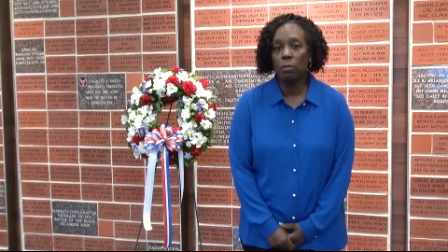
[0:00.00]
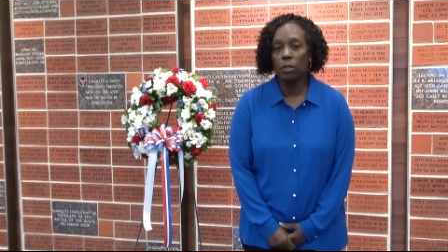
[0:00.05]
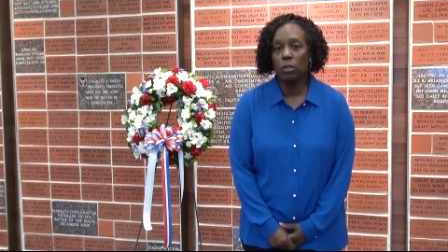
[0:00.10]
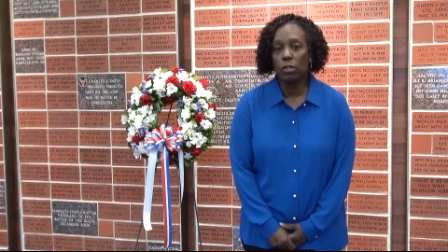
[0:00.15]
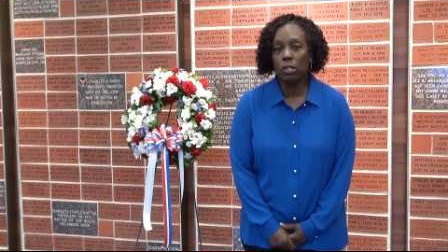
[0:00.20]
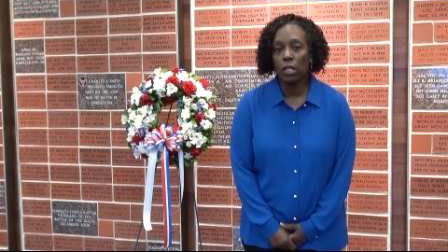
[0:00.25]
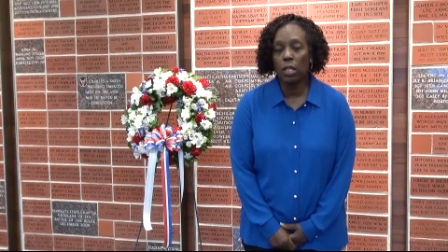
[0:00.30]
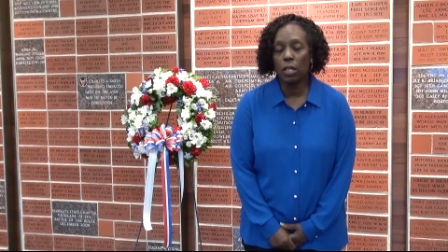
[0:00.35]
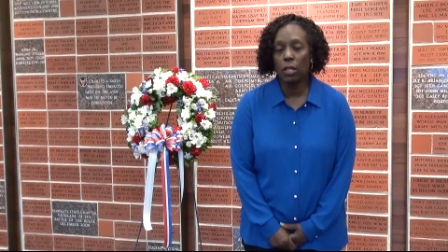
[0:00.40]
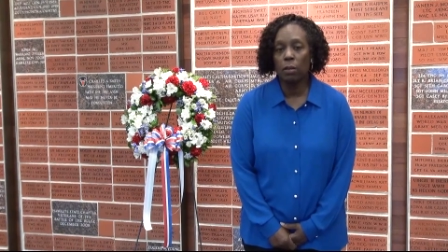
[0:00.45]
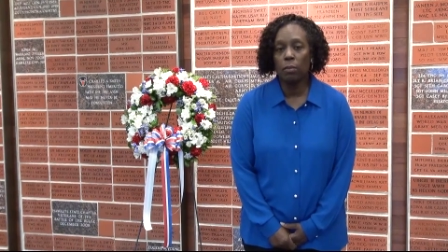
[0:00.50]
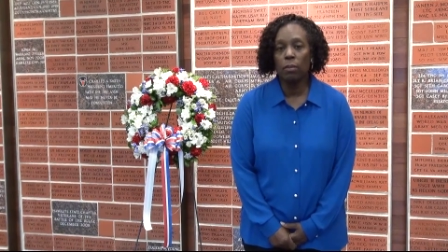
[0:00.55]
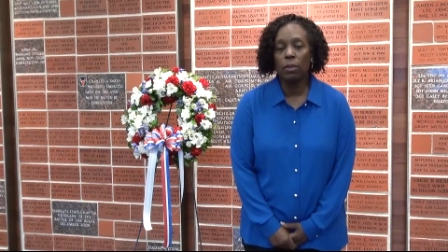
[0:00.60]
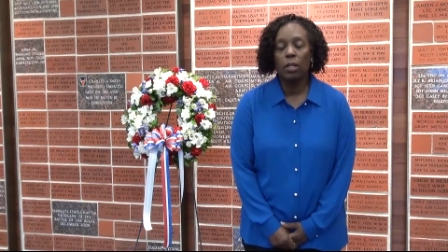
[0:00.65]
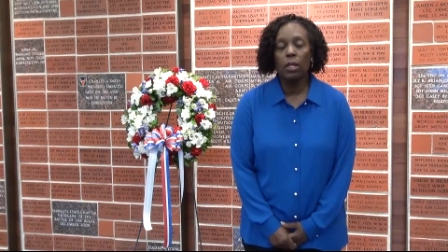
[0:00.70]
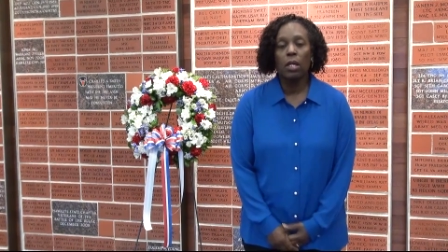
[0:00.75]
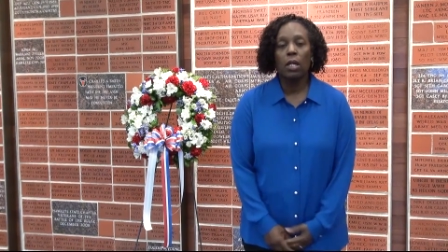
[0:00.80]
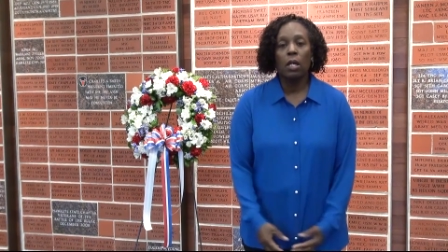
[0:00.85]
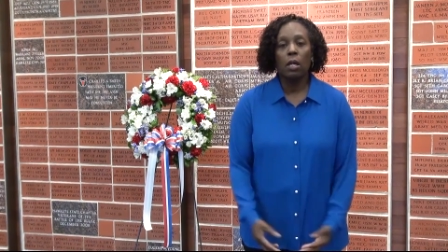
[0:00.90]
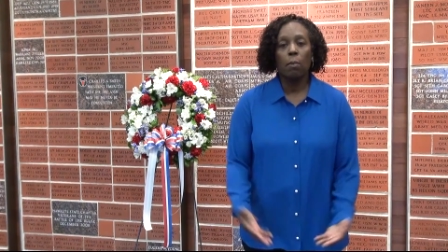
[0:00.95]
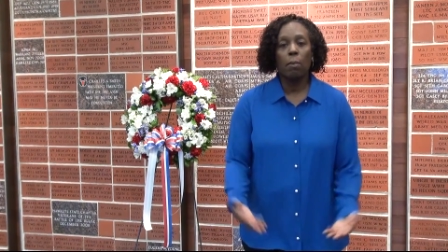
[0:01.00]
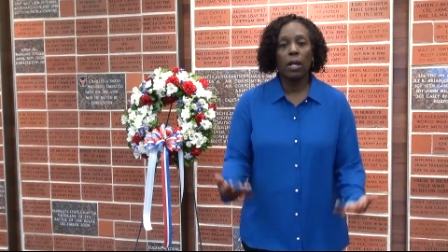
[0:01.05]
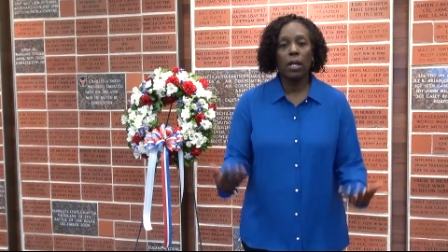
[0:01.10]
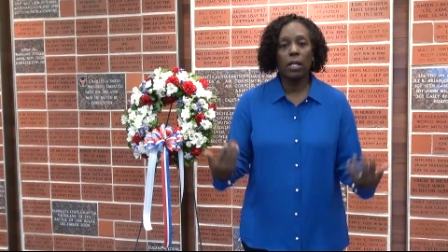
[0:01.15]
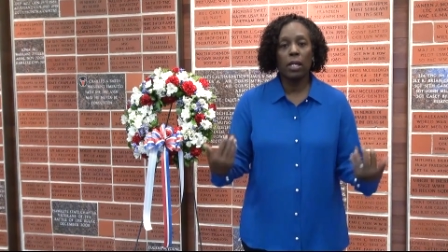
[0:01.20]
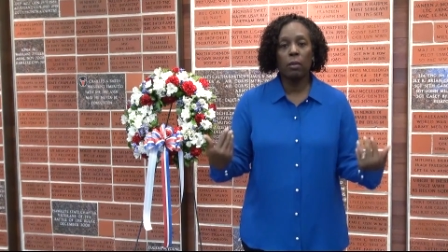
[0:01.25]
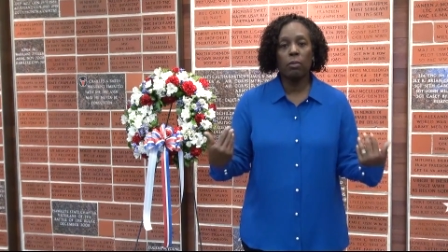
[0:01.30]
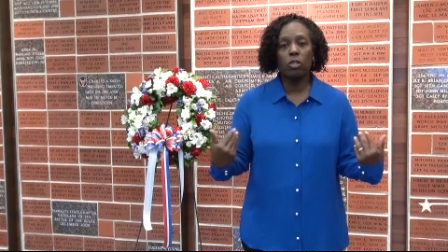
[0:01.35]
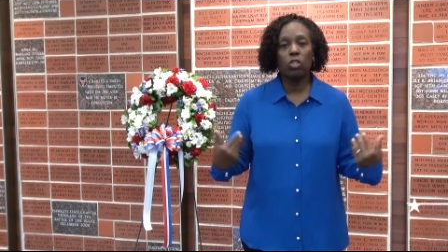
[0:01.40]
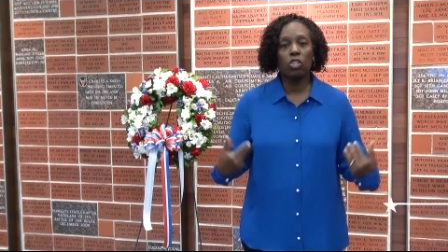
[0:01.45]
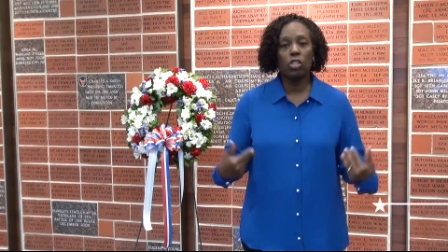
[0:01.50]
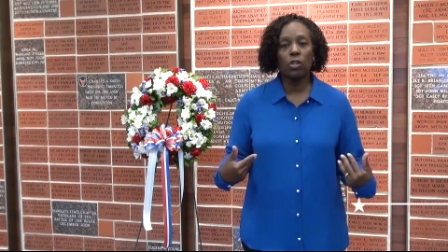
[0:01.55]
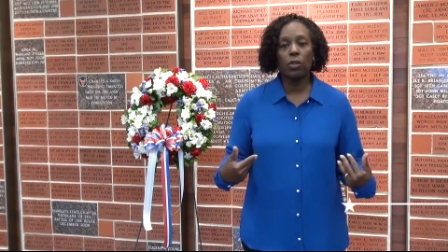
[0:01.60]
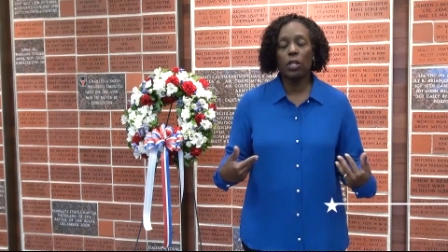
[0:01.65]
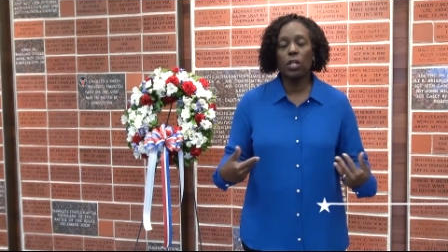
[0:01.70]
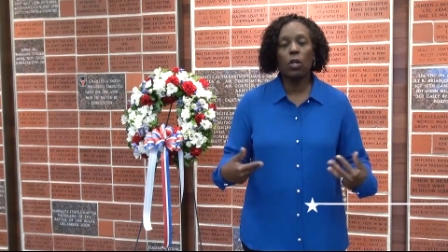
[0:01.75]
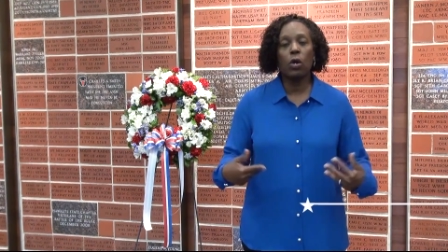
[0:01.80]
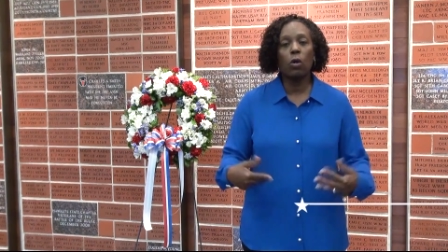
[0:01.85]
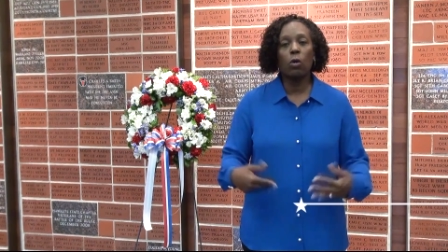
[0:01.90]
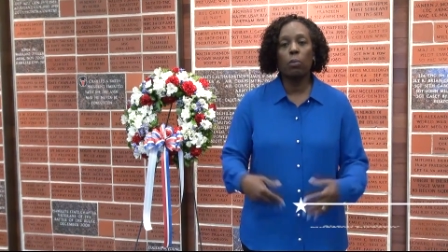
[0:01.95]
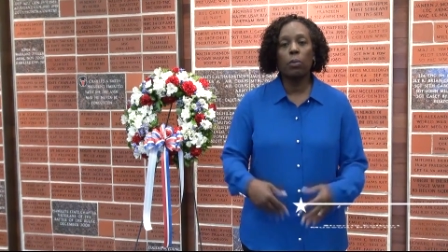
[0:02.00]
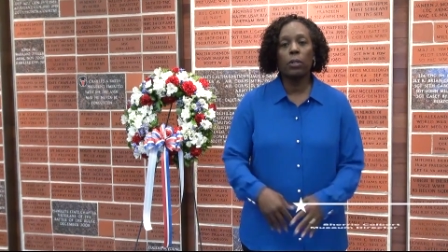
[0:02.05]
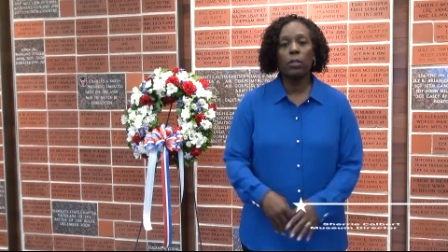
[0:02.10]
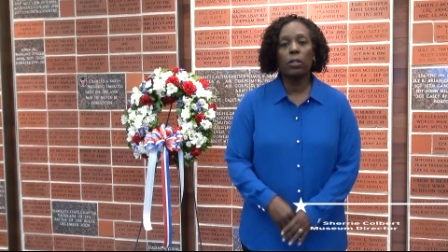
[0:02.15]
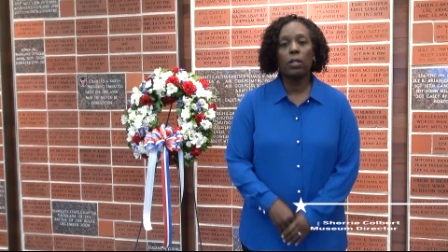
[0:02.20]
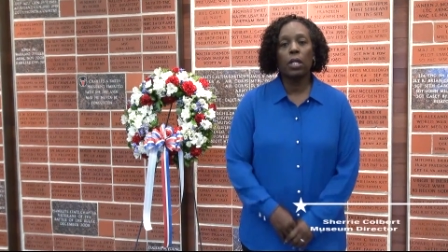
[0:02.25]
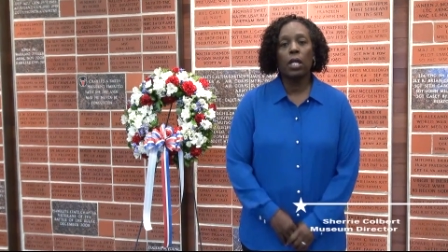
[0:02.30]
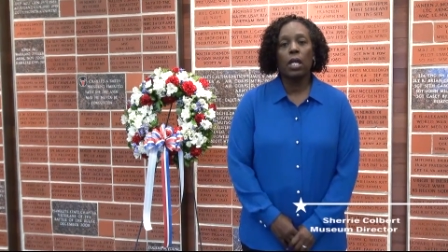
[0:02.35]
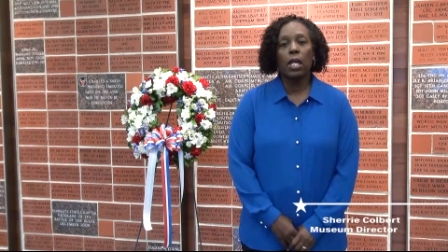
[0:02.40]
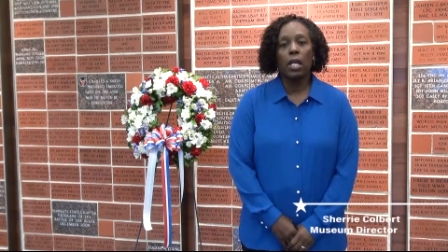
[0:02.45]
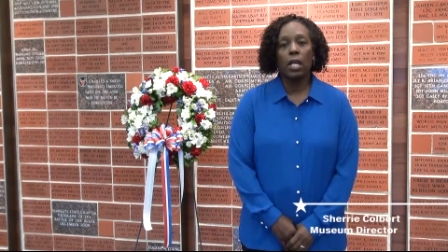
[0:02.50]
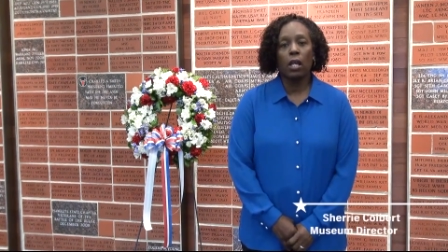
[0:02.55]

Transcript: Museum. My name is Sherry Colbert,